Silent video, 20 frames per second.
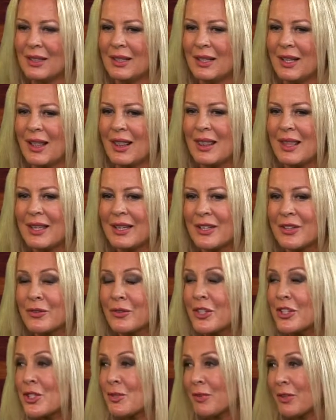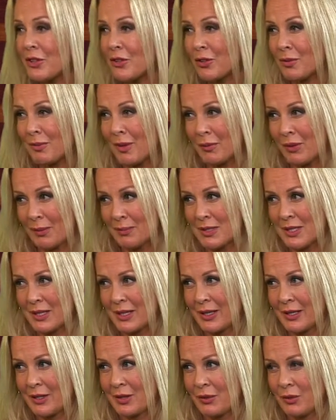They can reach me through my
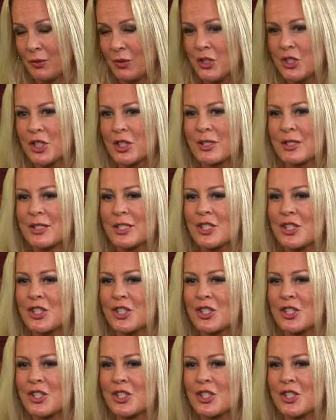website, which is